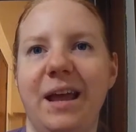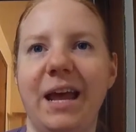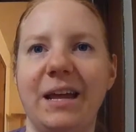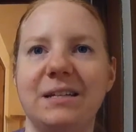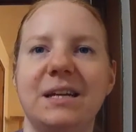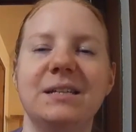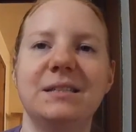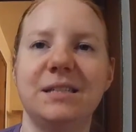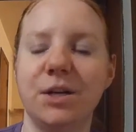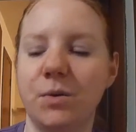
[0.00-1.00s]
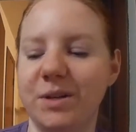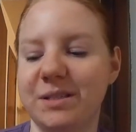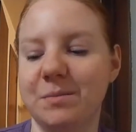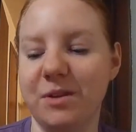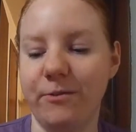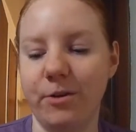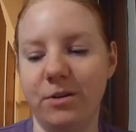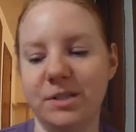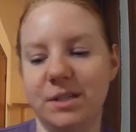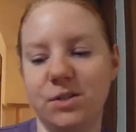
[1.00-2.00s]
it does deal with some
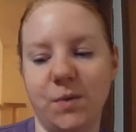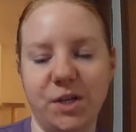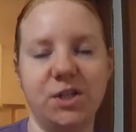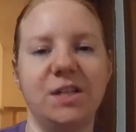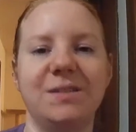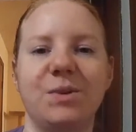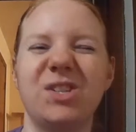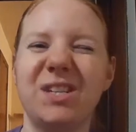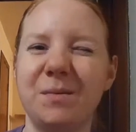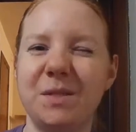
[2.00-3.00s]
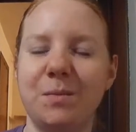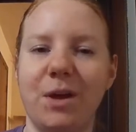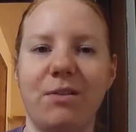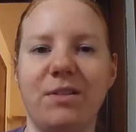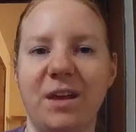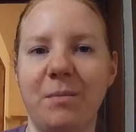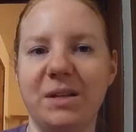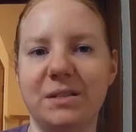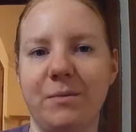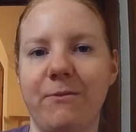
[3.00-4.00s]
difficult situations, which seems to be a theme in
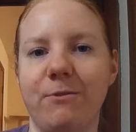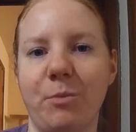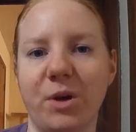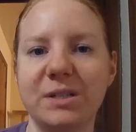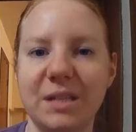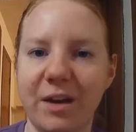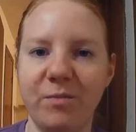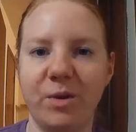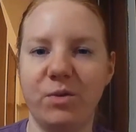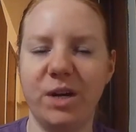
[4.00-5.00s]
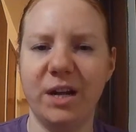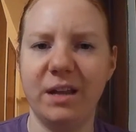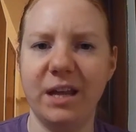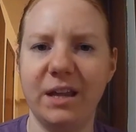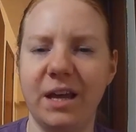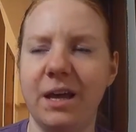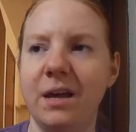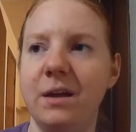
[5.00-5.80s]
some of the books that I've been reading lately.